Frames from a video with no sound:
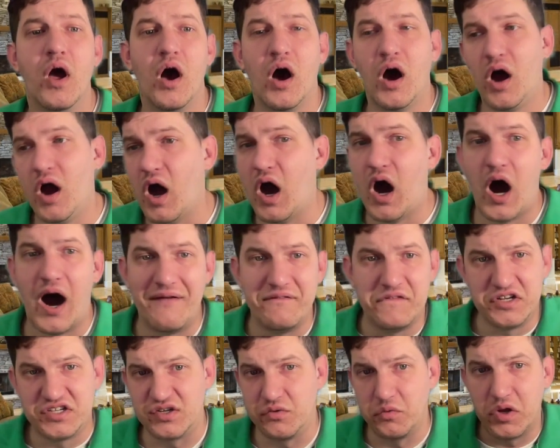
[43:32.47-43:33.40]

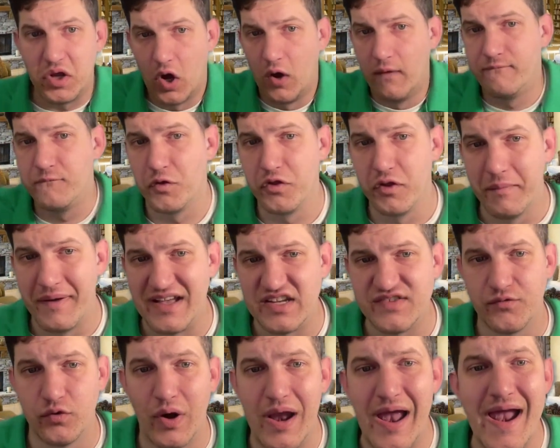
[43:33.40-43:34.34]
Obviously, we hope for the
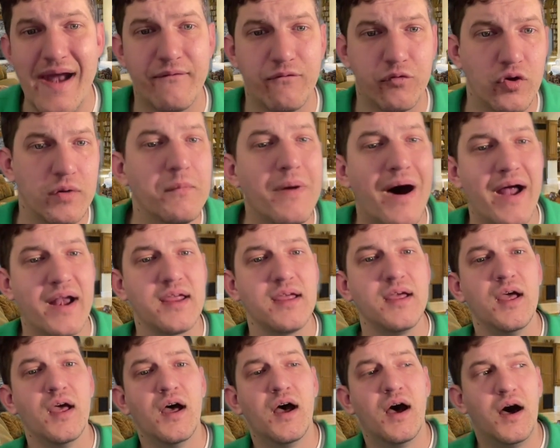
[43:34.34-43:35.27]
best for everybody,
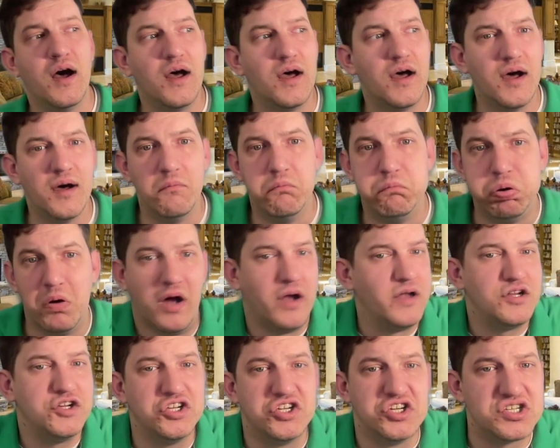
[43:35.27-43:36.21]
but
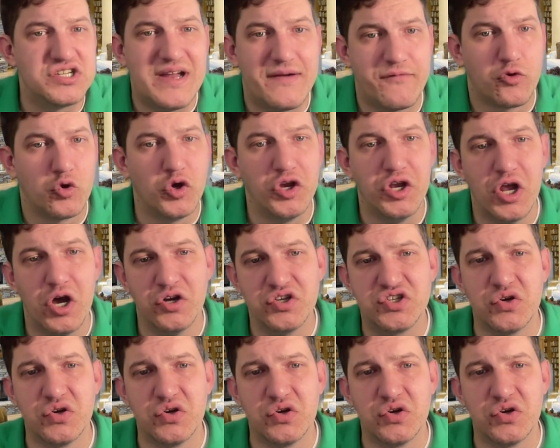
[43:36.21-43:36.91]
you just never really know.